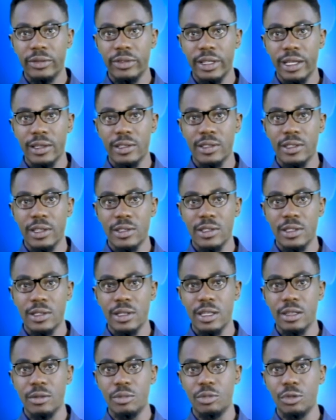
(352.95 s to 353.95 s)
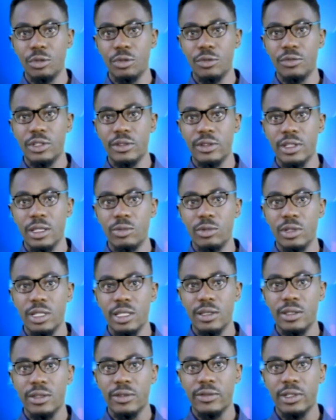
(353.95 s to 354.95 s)
has yesterday approved the
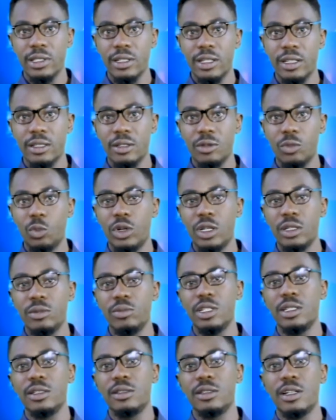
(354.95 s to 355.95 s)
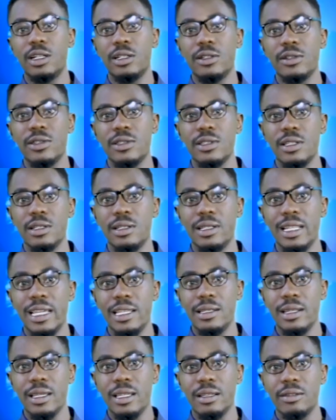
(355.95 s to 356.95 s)
release of another $1 billion in
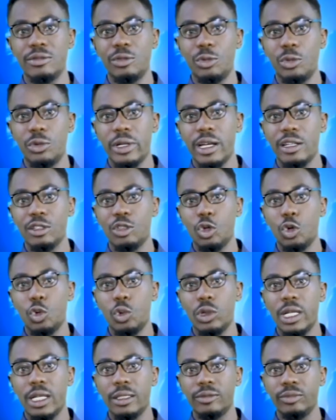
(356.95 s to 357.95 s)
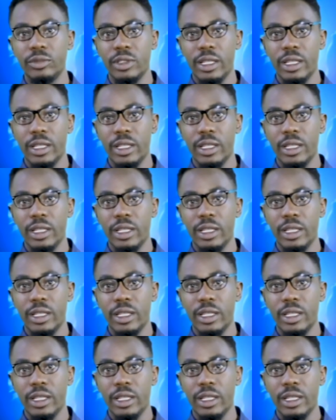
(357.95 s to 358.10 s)
lending for Angola